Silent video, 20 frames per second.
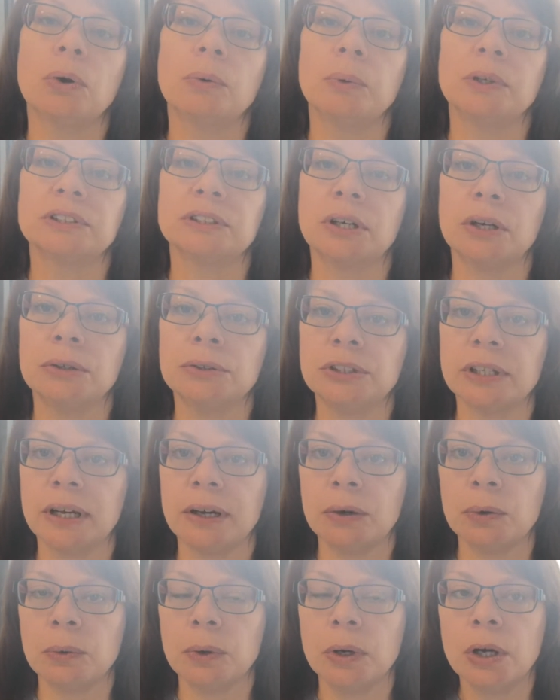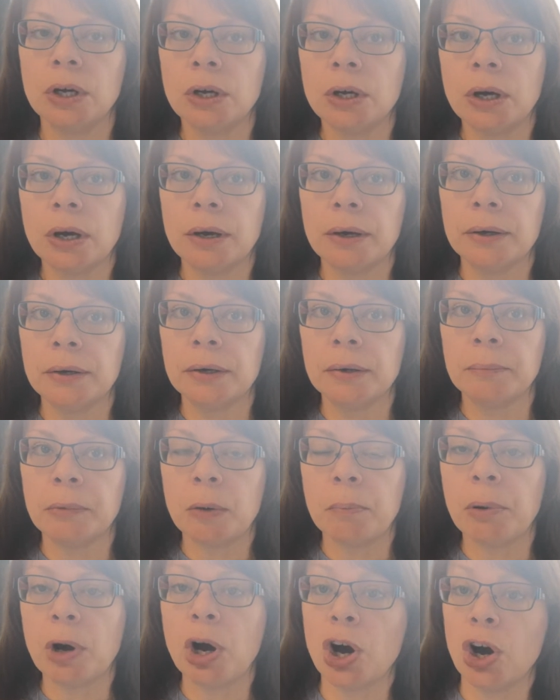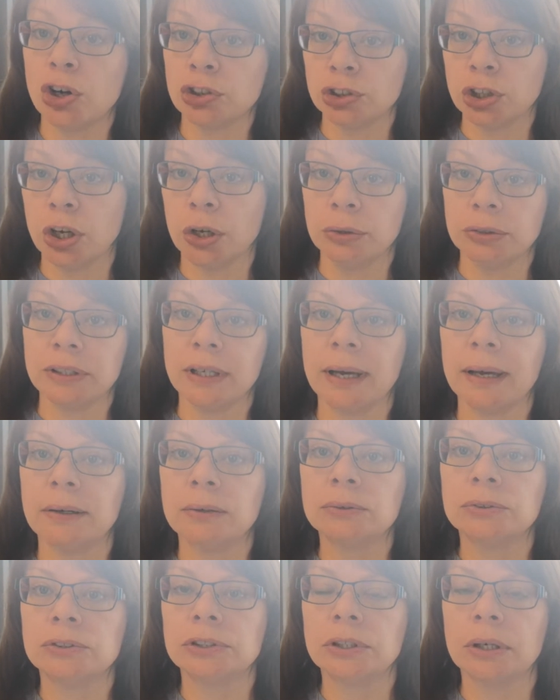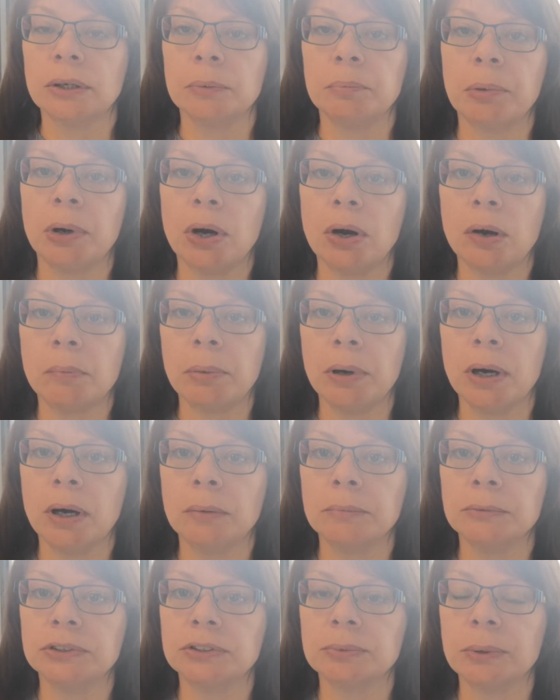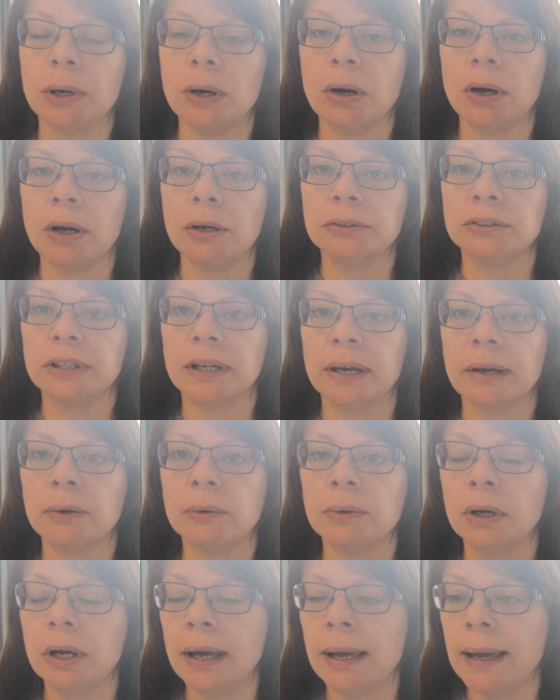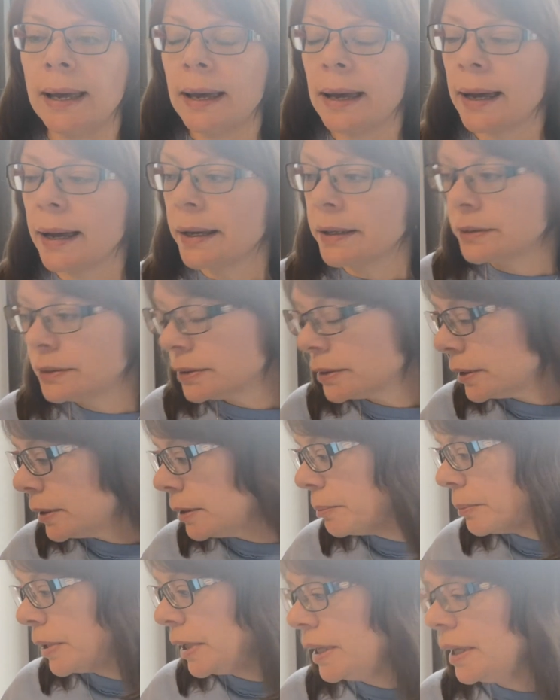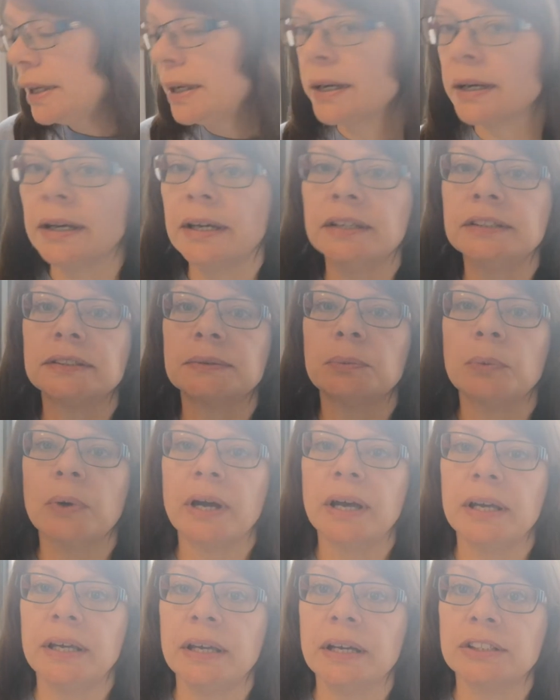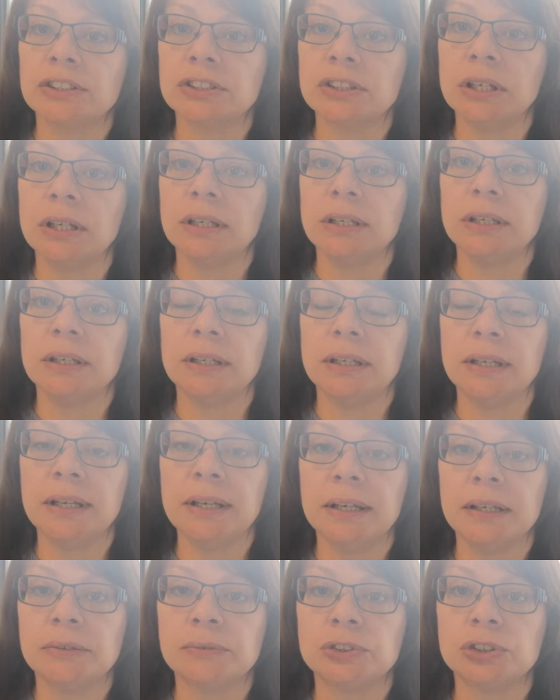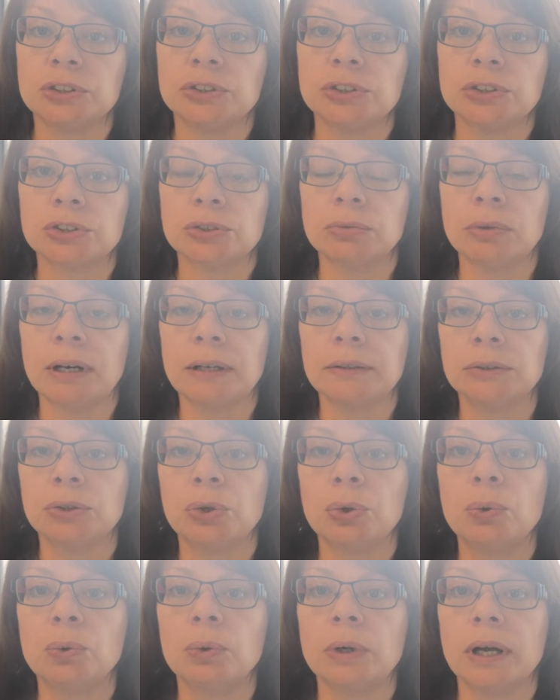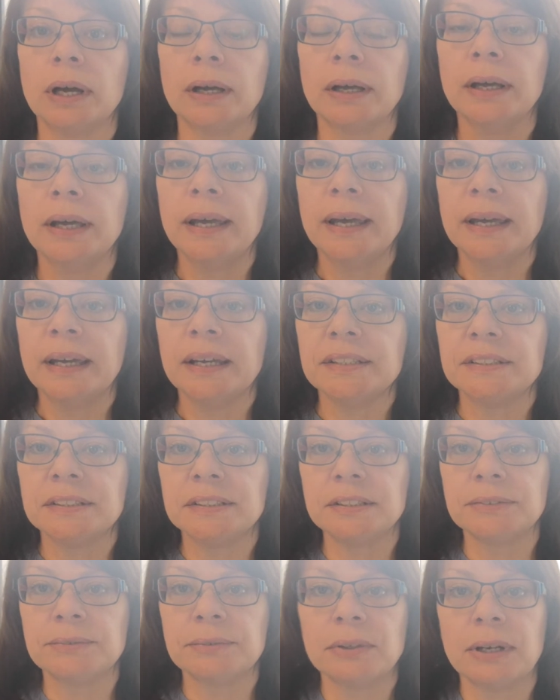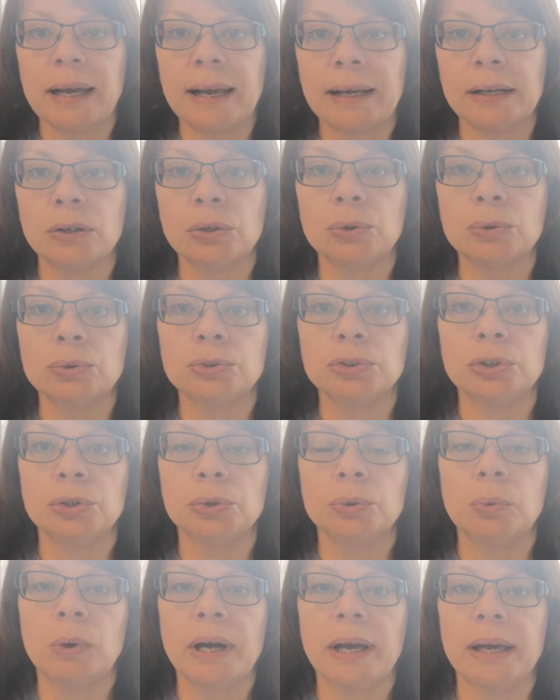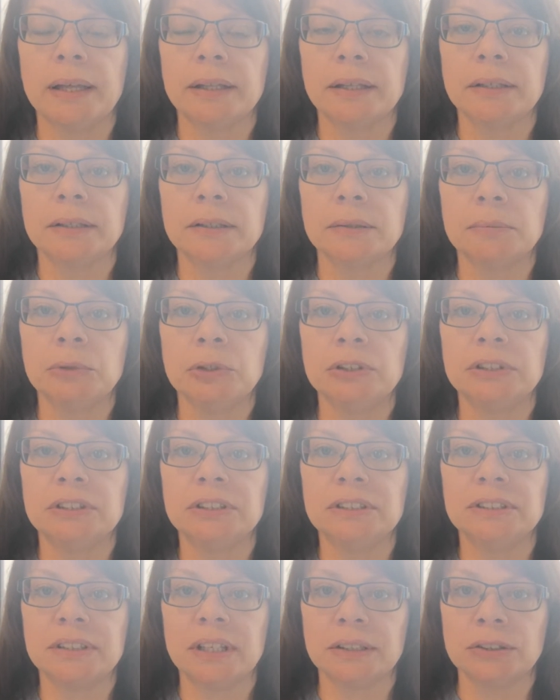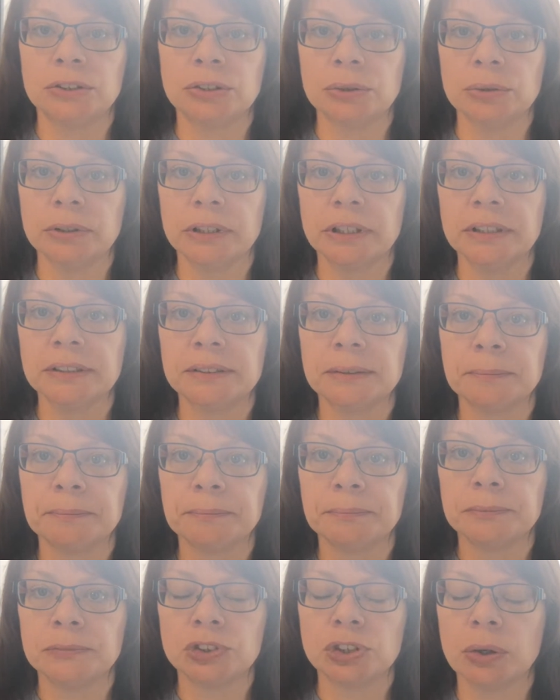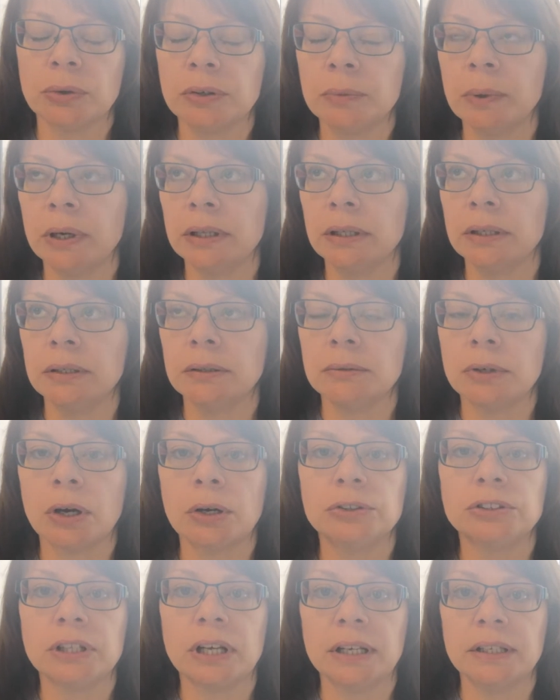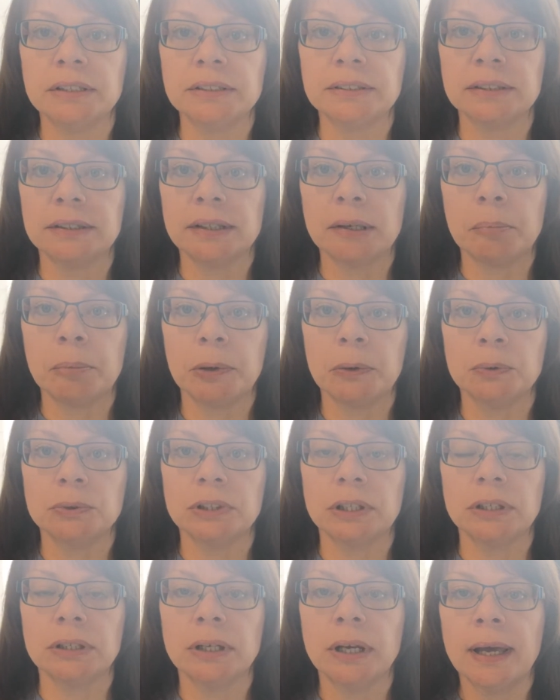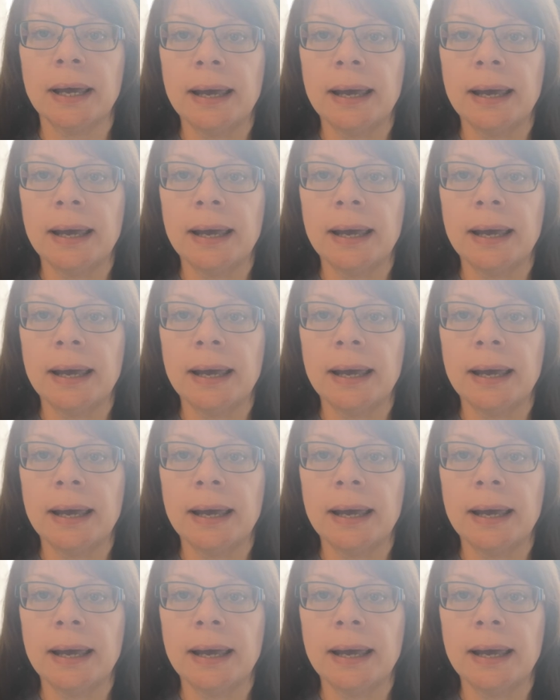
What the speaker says: Well, it's a hotel, a part hotel, so part apartments, part hotel. And where he actually lives, just around the corner, is a different angle to where the community centre is. Sorry, where the hotel is that they're building.